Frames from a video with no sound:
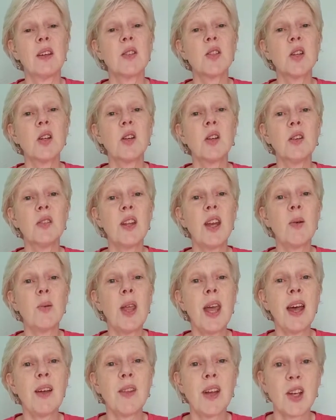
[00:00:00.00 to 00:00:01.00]
So
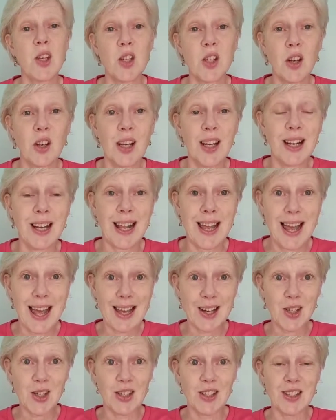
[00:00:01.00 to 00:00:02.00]
there we are. That's your little
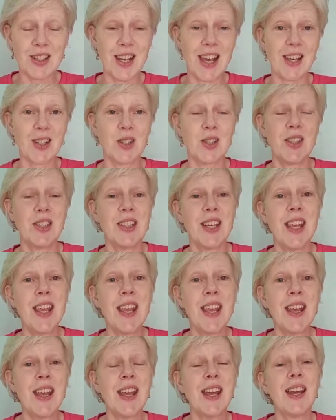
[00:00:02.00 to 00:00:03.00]
action task
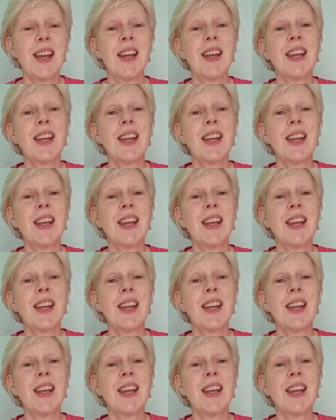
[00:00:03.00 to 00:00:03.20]
today,